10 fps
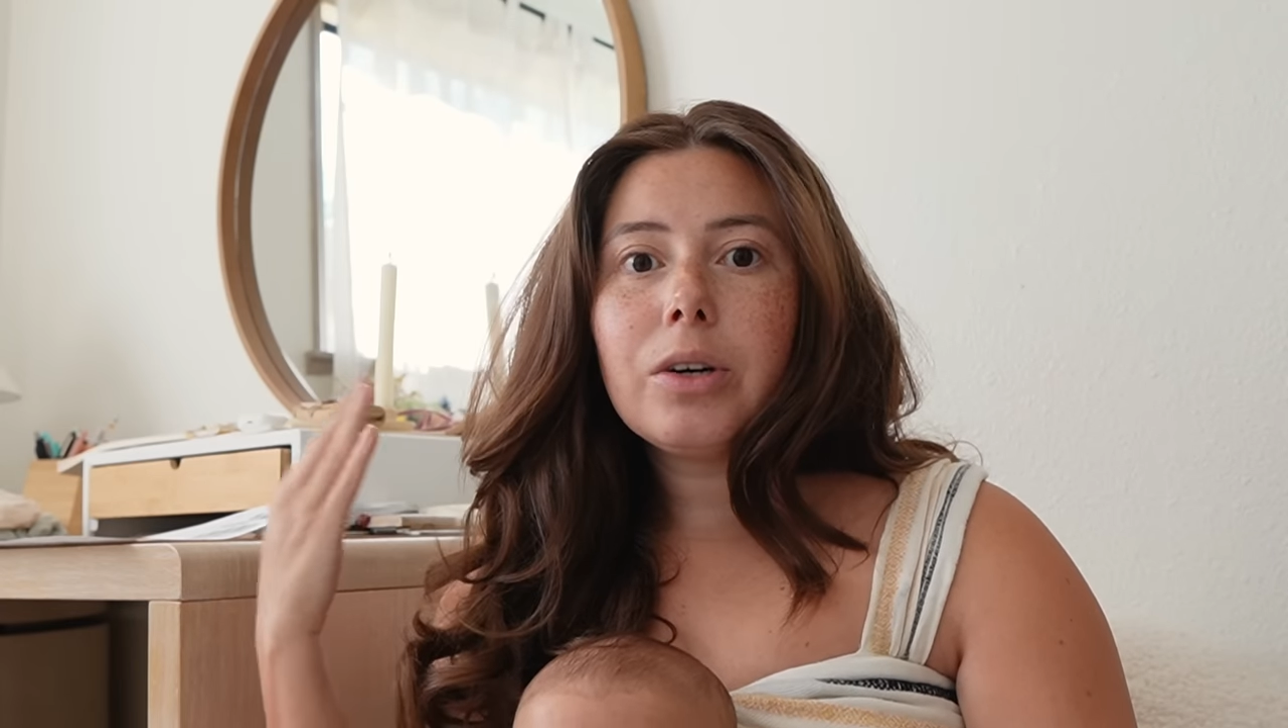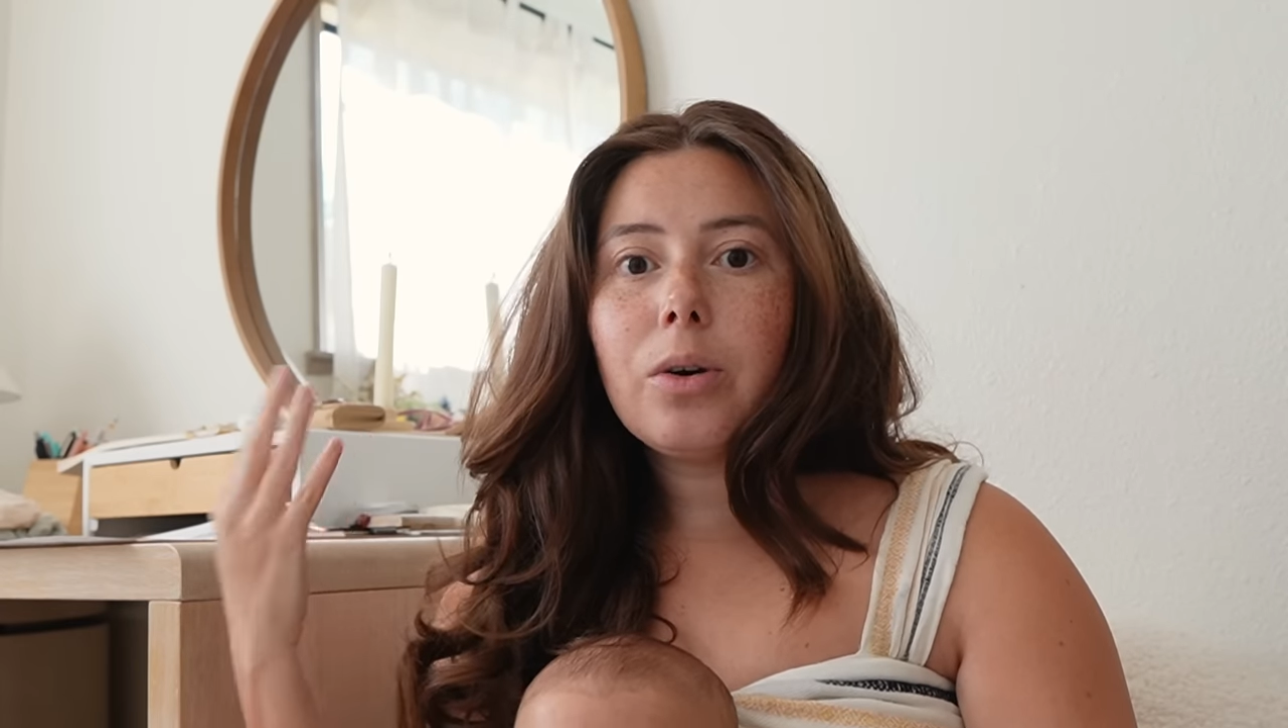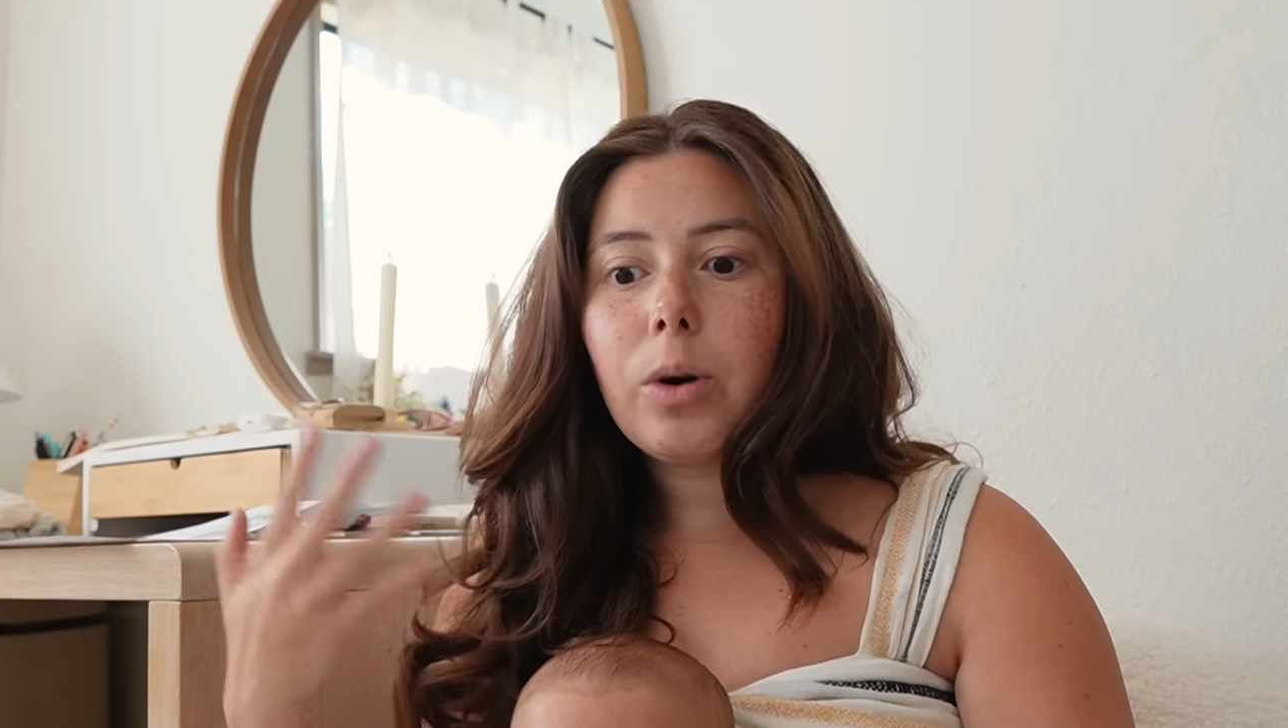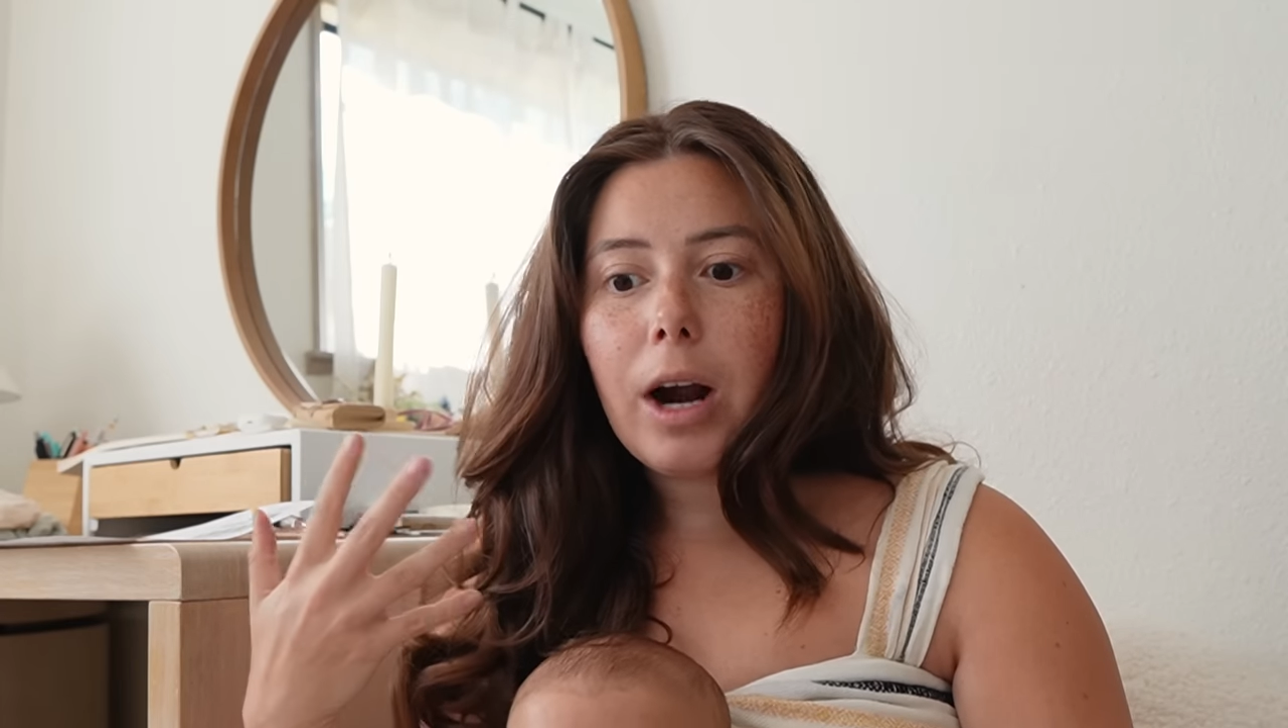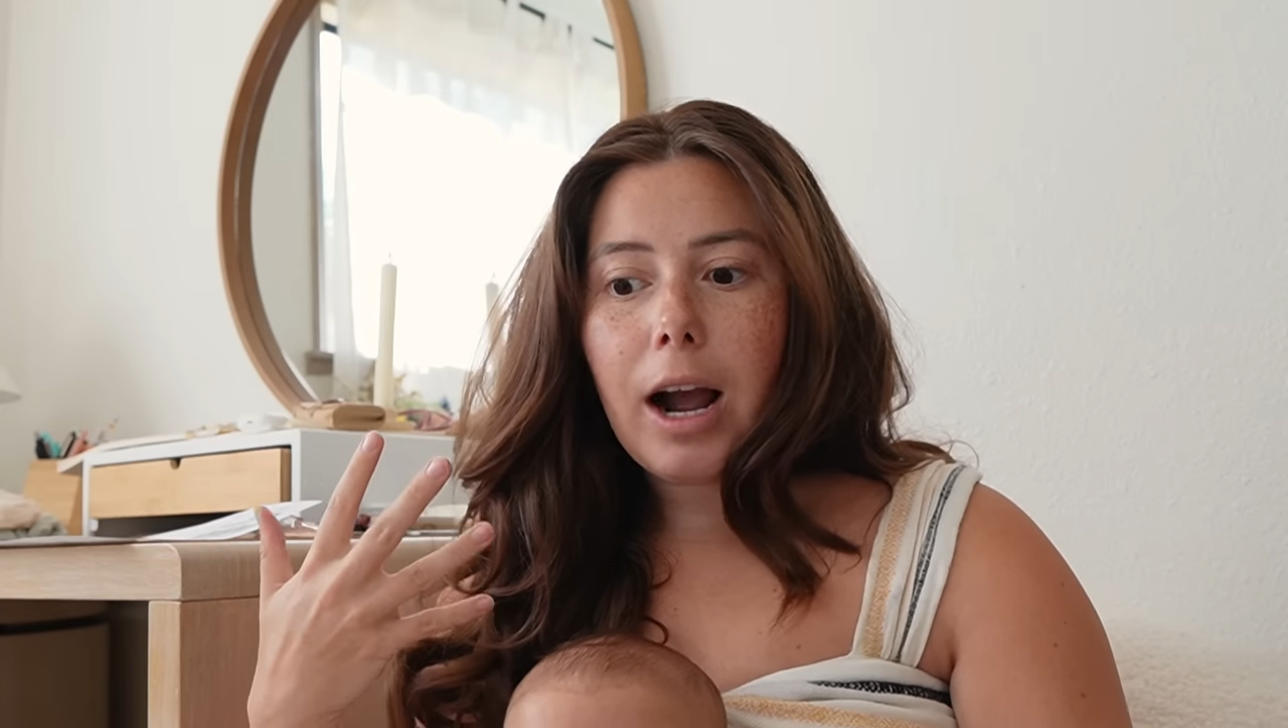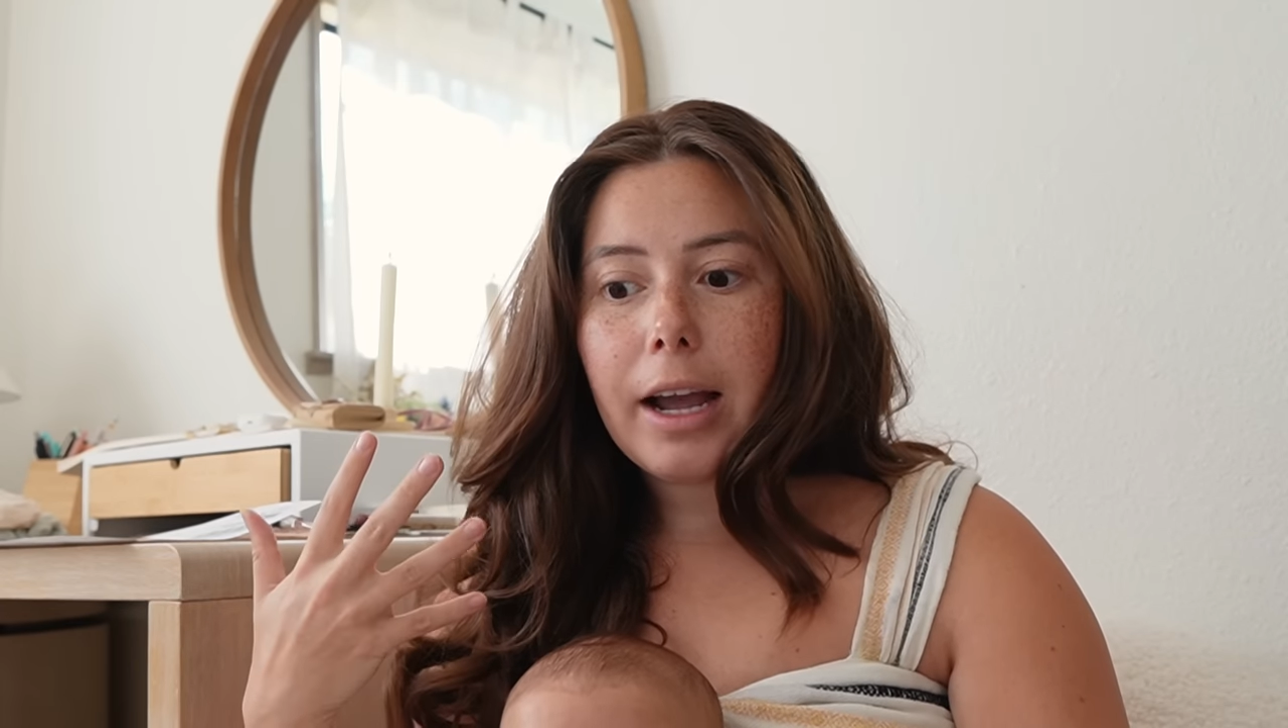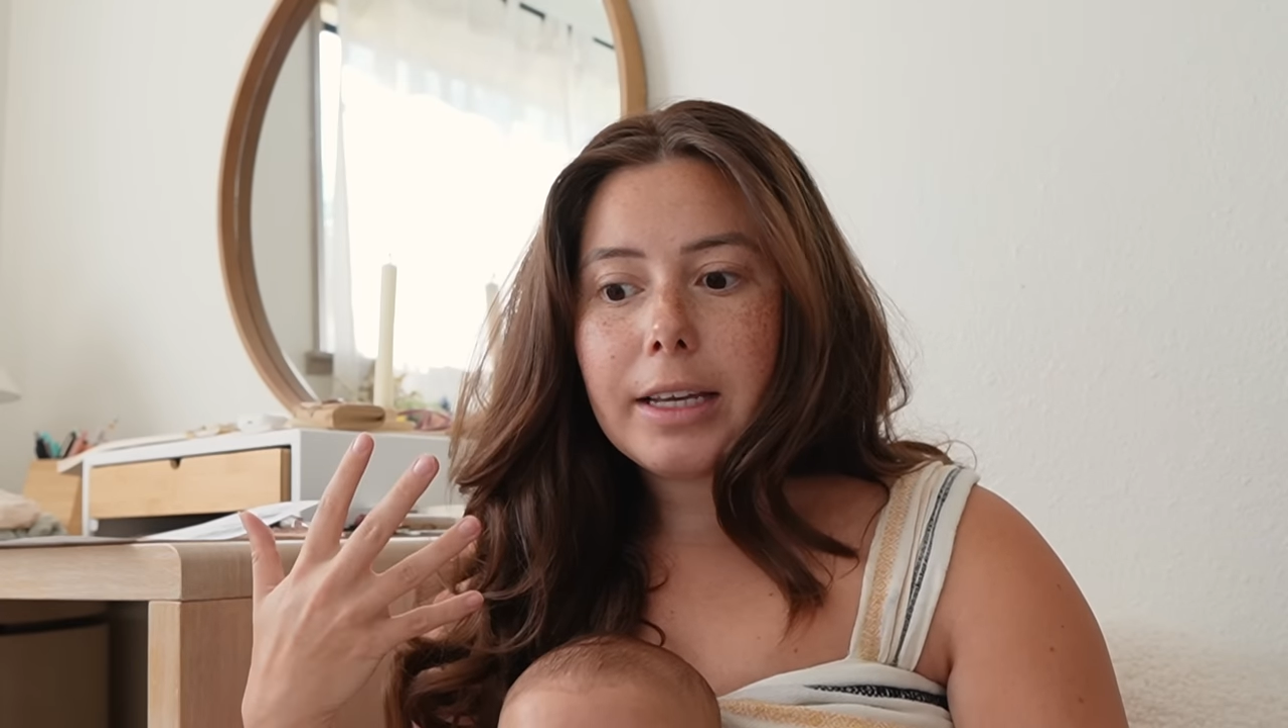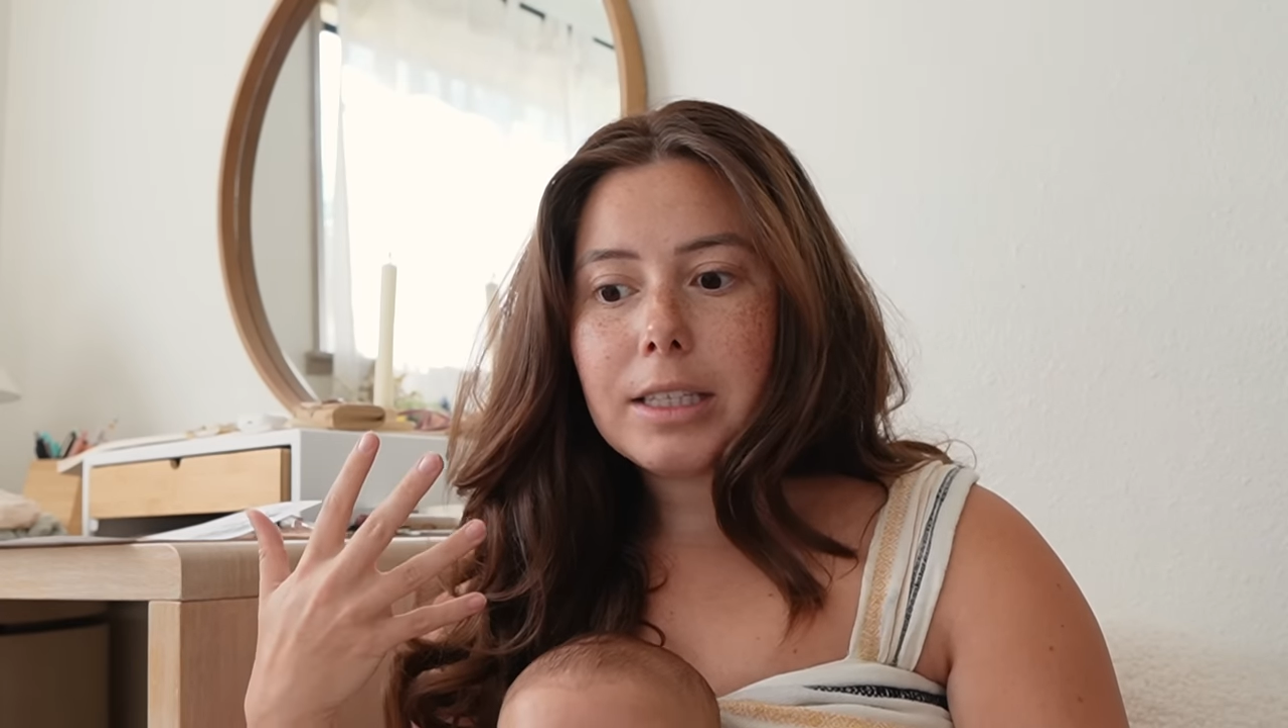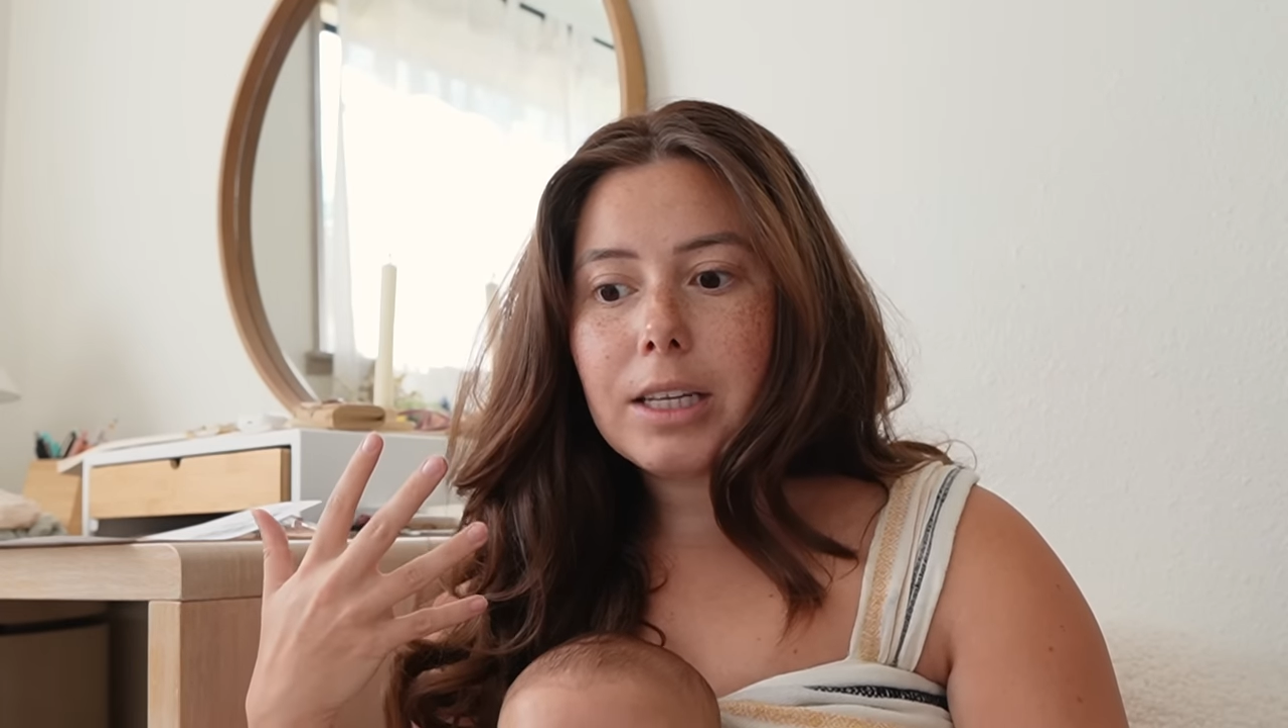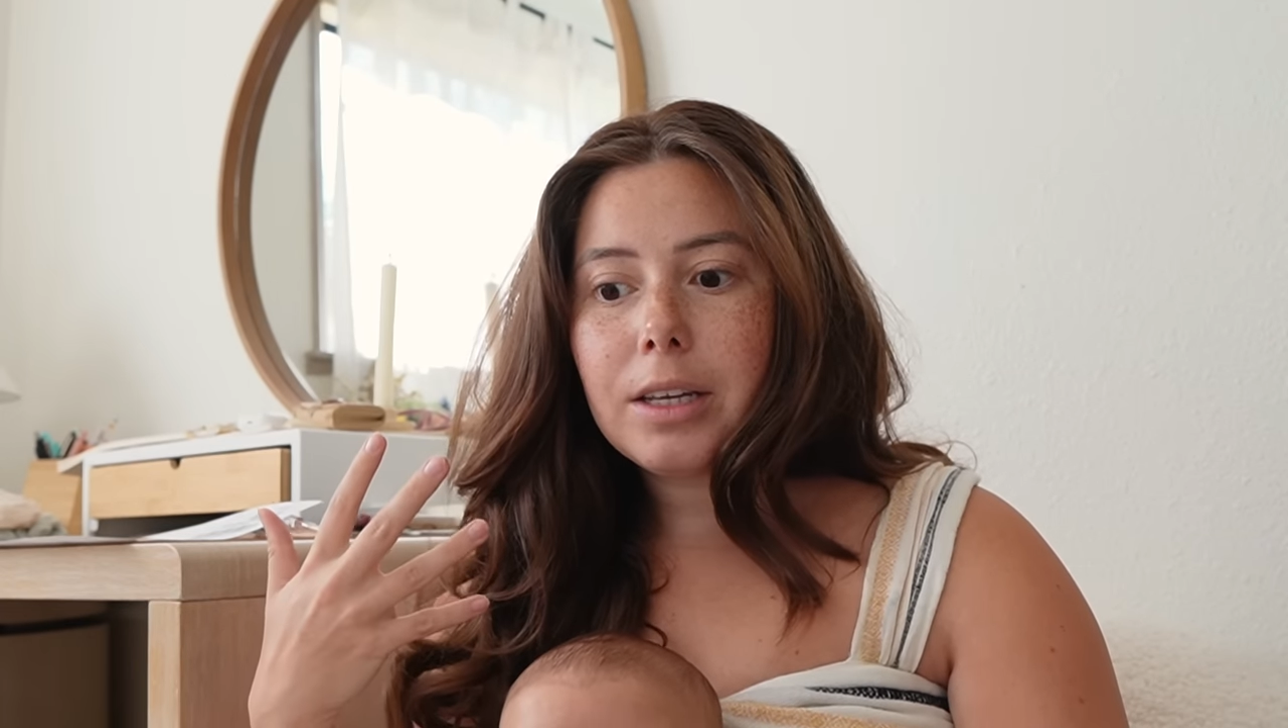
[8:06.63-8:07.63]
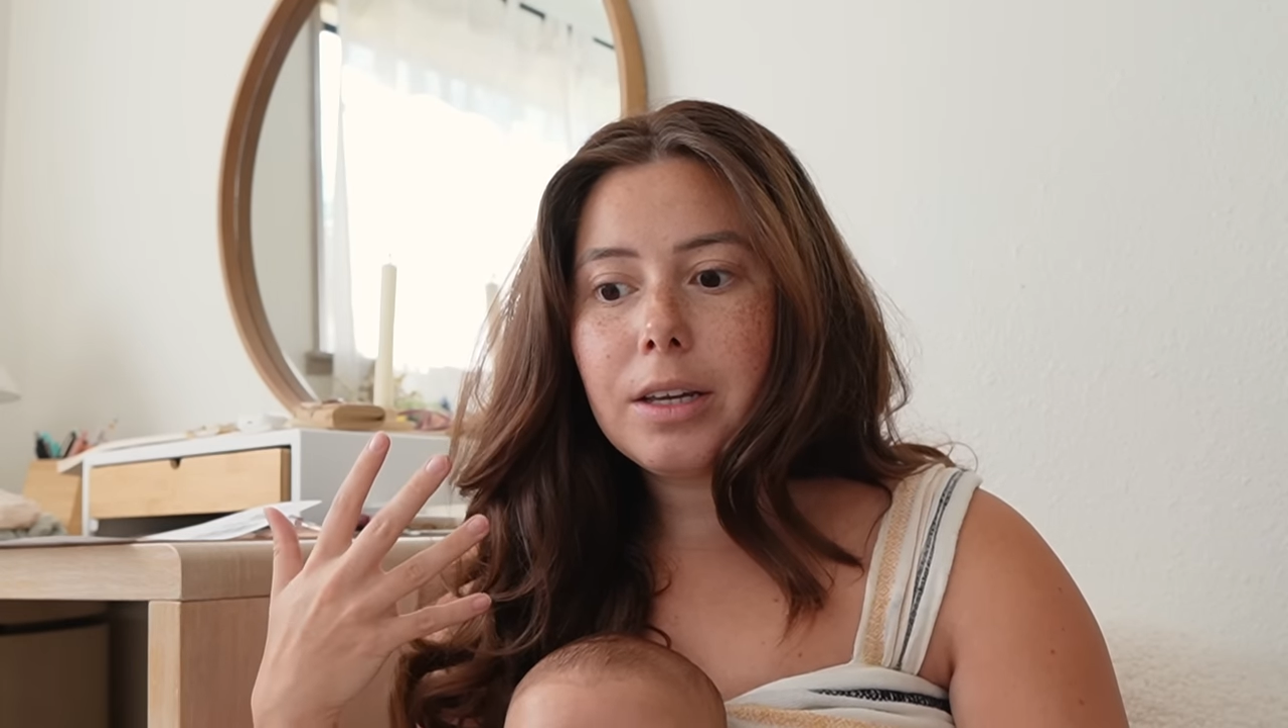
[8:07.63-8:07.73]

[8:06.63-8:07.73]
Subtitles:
or eyes.